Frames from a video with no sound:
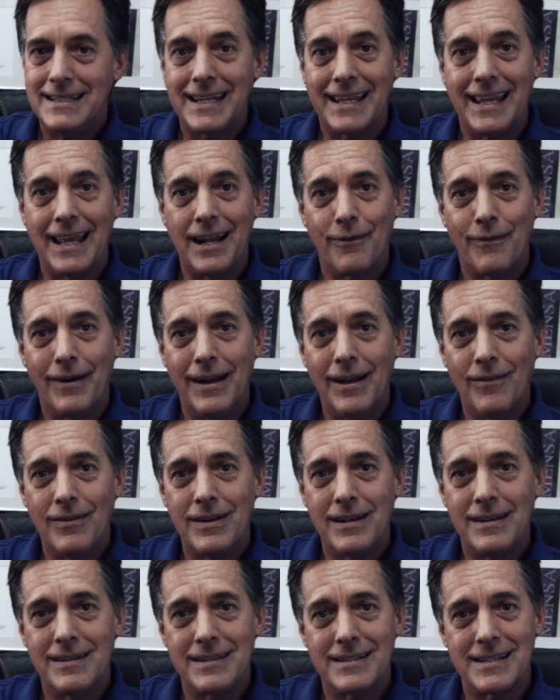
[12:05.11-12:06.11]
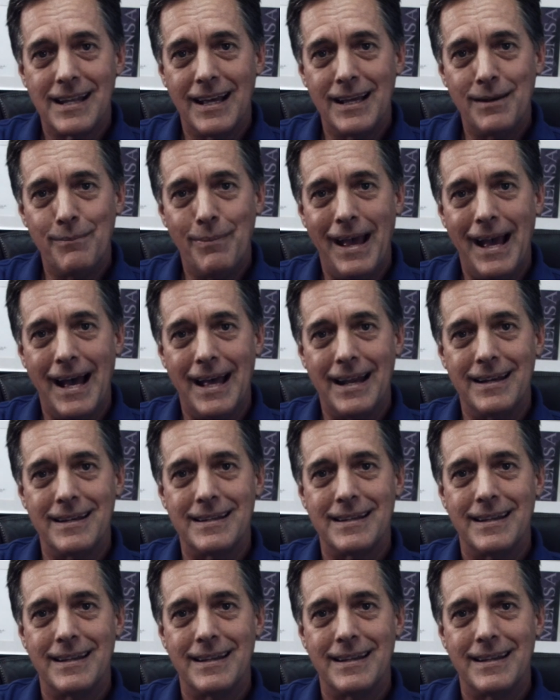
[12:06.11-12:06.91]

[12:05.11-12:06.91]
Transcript: get around a design patent